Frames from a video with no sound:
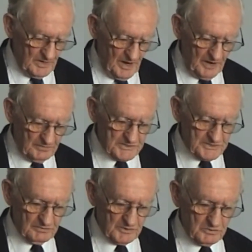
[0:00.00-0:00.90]
After
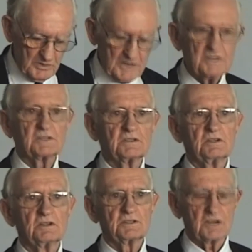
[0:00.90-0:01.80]
several weeks,
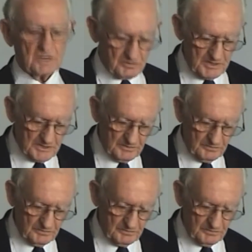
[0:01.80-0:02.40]
secreted